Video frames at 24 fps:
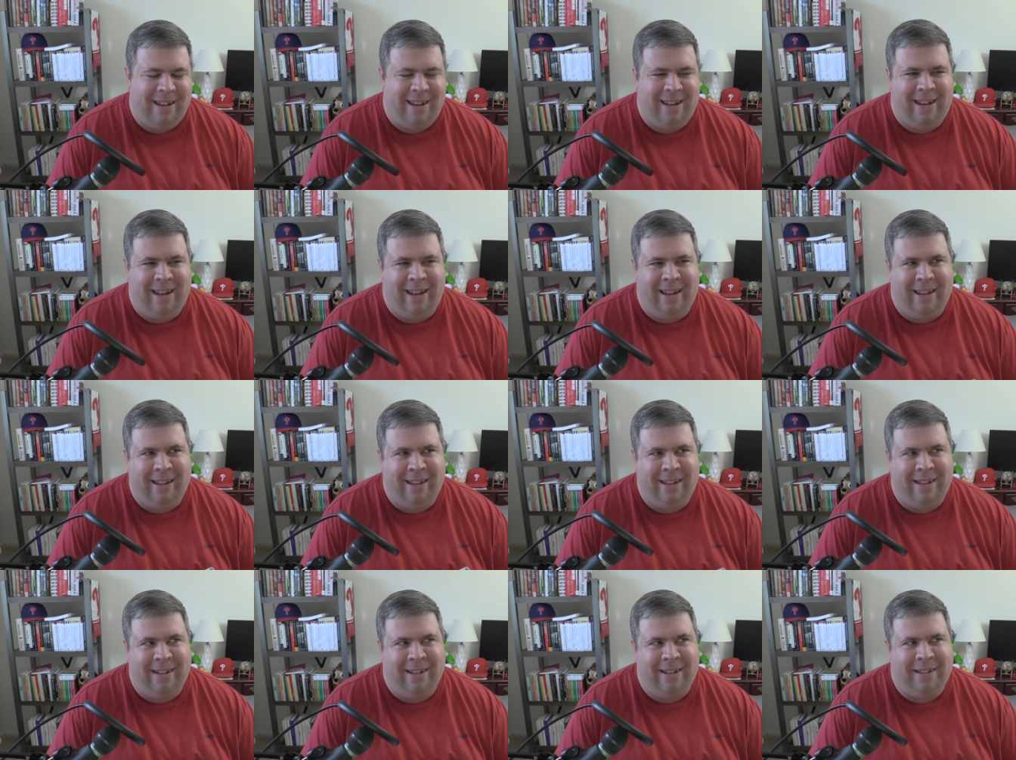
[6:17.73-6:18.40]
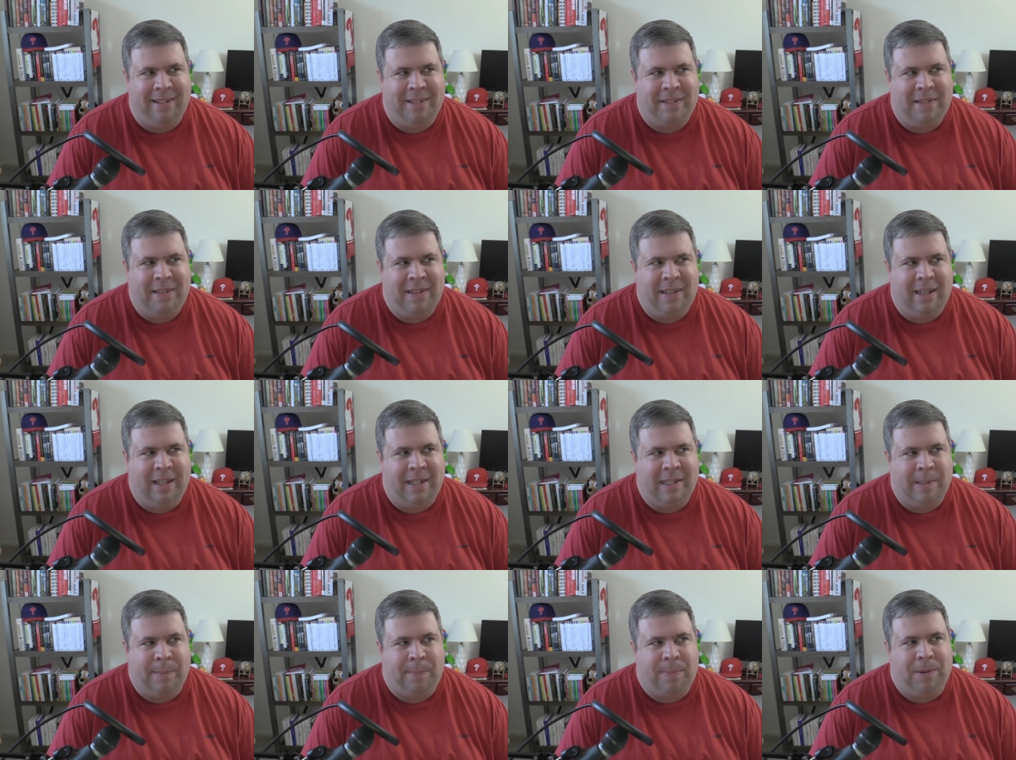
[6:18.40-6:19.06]
And
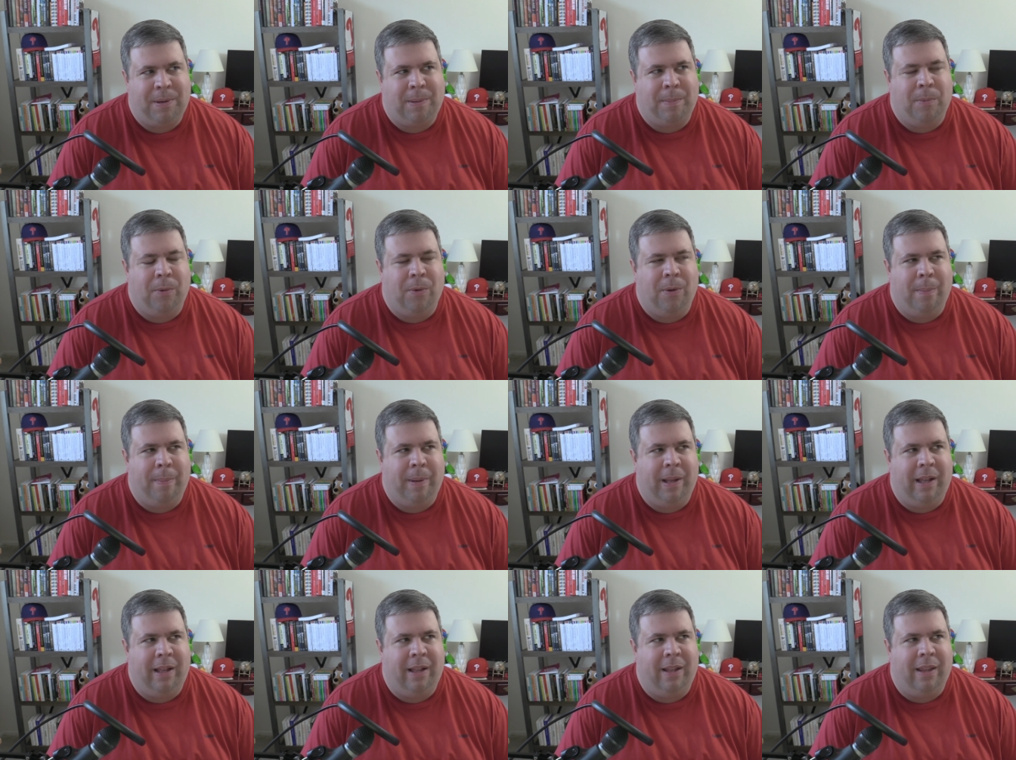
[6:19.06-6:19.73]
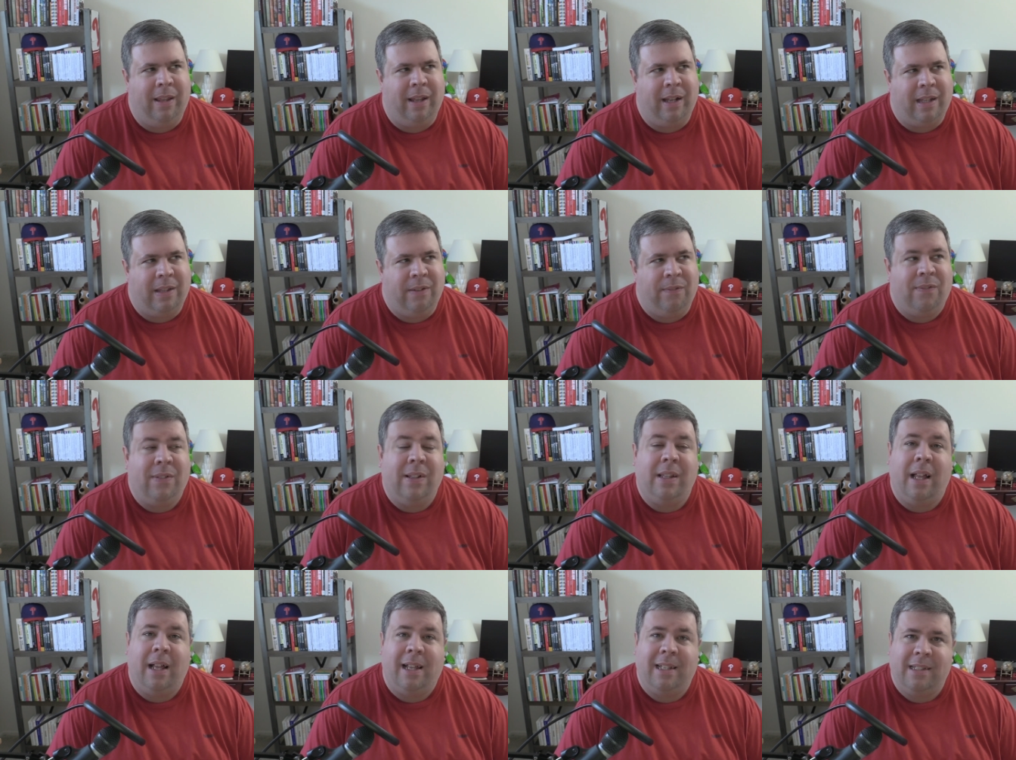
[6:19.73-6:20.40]
it's a book more about like the
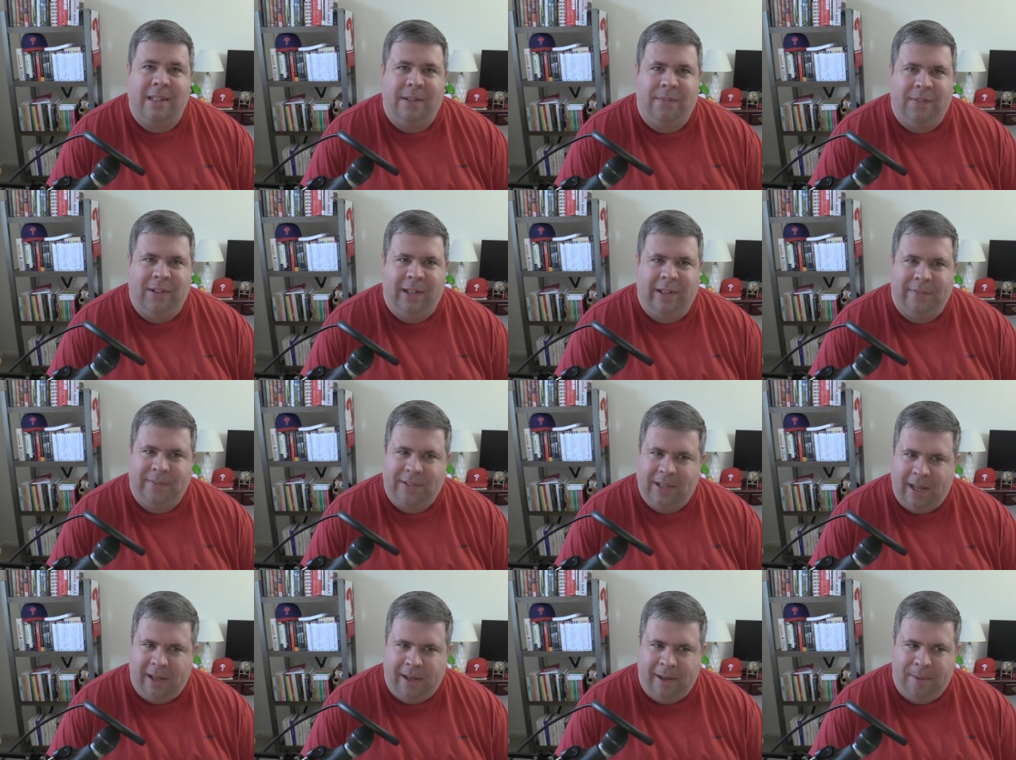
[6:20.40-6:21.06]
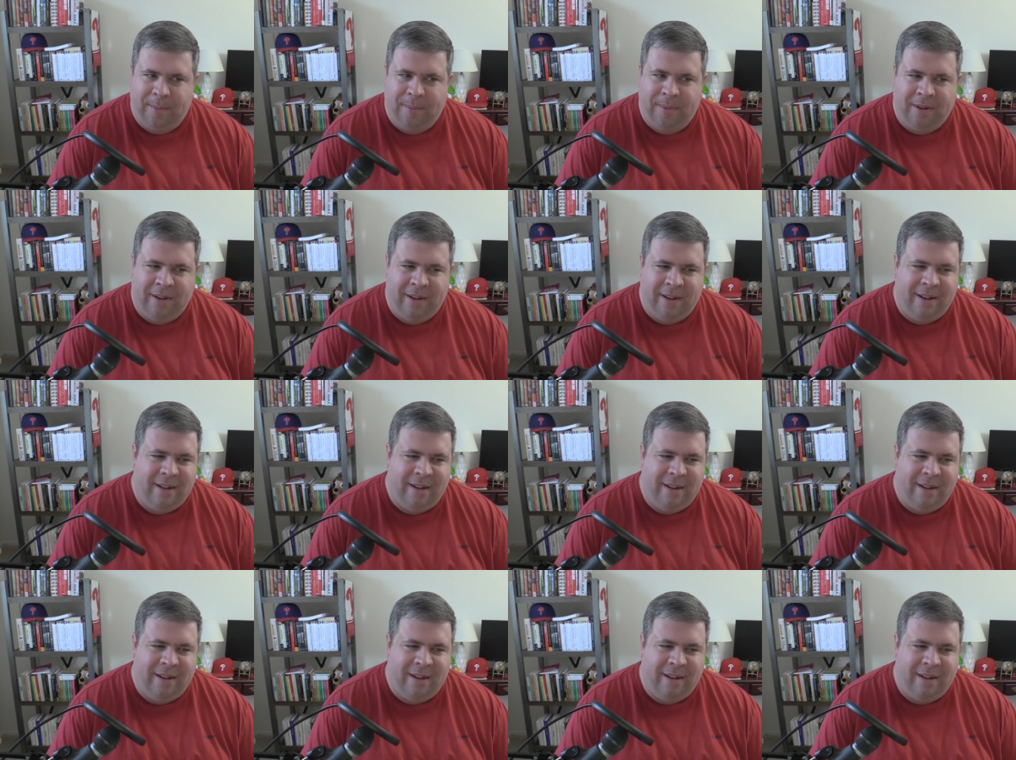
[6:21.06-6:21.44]
philosophy of time,